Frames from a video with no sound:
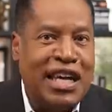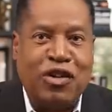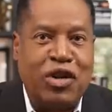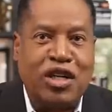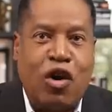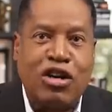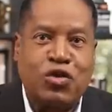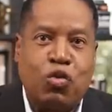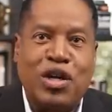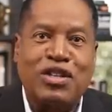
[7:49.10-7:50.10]
It only costs
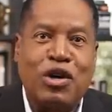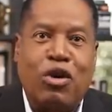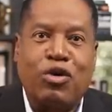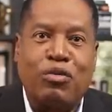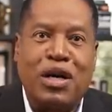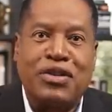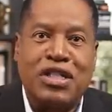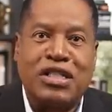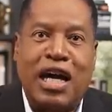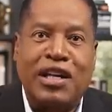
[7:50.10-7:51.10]
$1 a month to
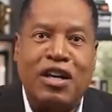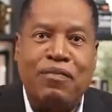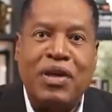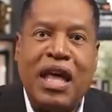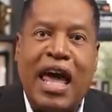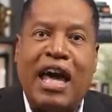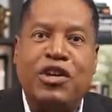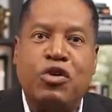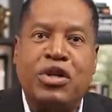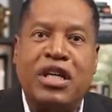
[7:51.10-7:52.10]
sign up, and
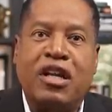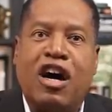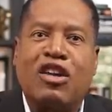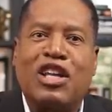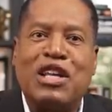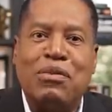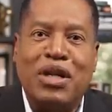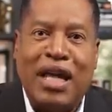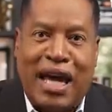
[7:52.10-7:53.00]
you'll get unlimited